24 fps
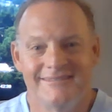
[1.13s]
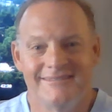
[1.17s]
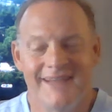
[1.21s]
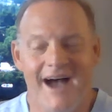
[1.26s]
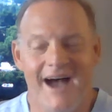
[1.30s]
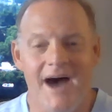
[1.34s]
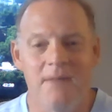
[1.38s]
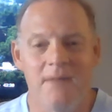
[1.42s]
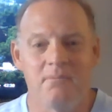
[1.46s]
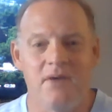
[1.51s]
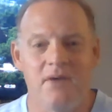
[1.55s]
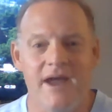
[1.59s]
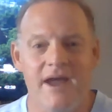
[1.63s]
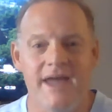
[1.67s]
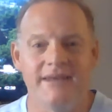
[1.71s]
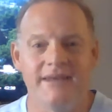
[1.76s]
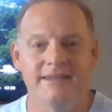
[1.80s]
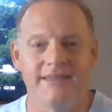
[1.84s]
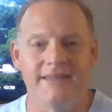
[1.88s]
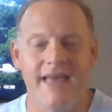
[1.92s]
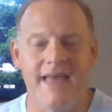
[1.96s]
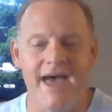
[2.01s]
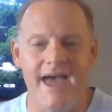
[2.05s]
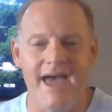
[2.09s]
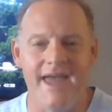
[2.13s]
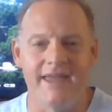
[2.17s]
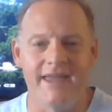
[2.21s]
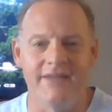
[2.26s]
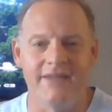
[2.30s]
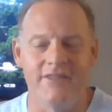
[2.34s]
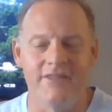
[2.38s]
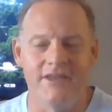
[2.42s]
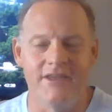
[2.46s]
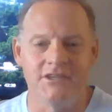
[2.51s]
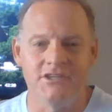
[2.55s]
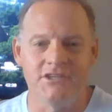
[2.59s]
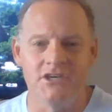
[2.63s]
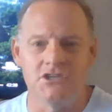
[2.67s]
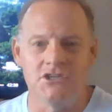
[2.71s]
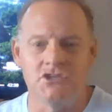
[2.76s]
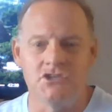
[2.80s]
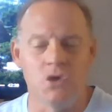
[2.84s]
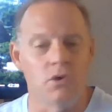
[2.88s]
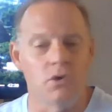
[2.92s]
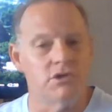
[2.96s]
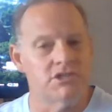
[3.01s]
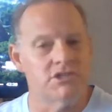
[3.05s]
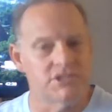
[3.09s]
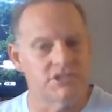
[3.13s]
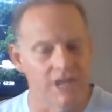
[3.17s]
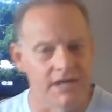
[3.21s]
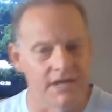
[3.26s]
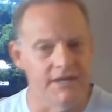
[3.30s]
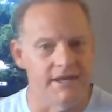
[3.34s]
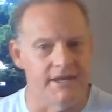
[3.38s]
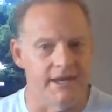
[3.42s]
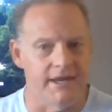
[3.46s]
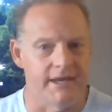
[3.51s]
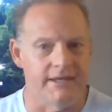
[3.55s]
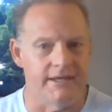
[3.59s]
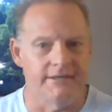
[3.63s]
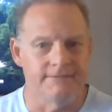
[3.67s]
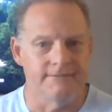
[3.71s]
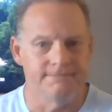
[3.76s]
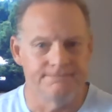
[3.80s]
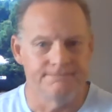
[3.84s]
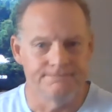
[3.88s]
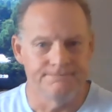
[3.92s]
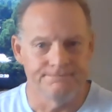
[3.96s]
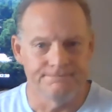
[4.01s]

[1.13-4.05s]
I'm Brandon Lang, and this is your Sunday,